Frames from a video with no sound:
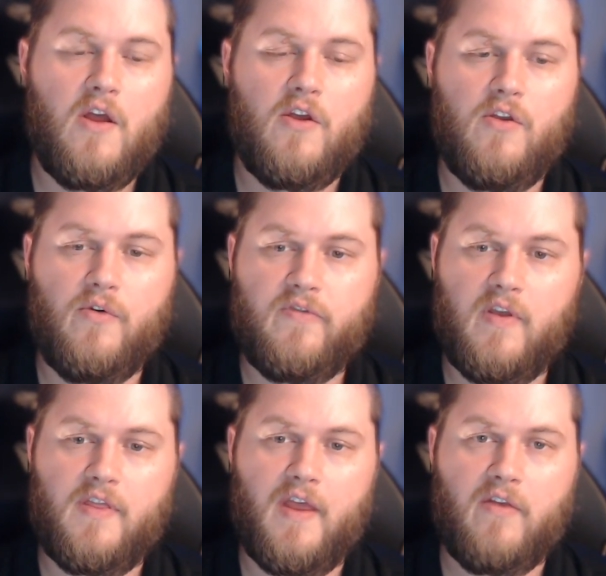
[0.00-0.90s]
You'll see
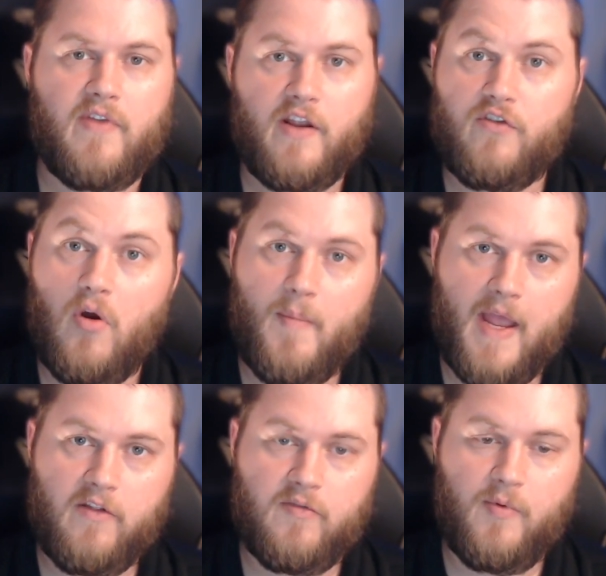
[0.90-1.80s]
things like
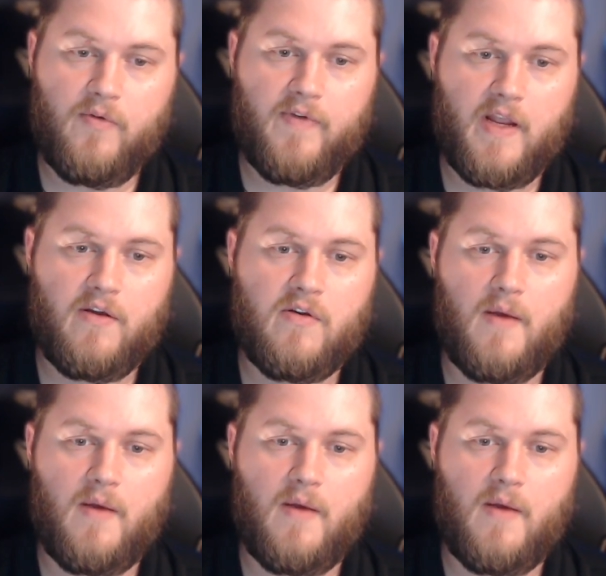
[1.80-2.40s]
domain spoofing,